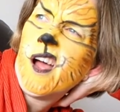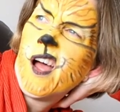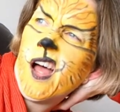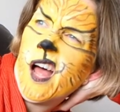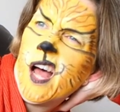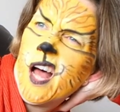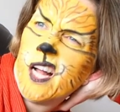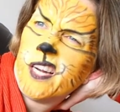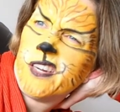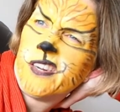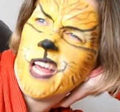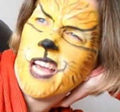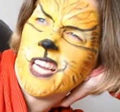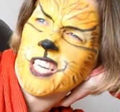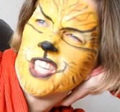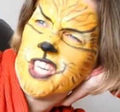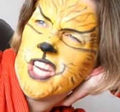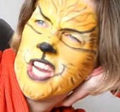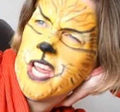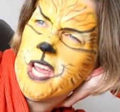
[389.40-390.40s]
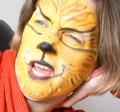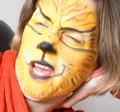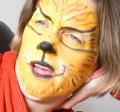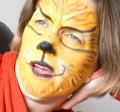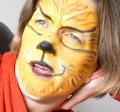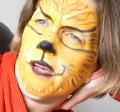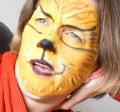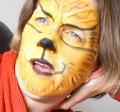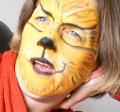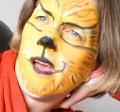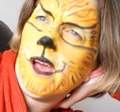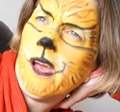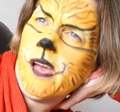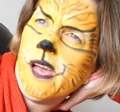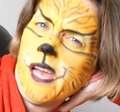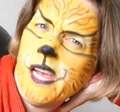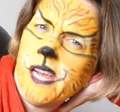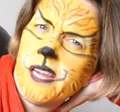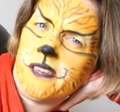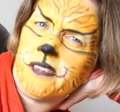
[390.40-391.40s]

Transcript: oh, Deshier, he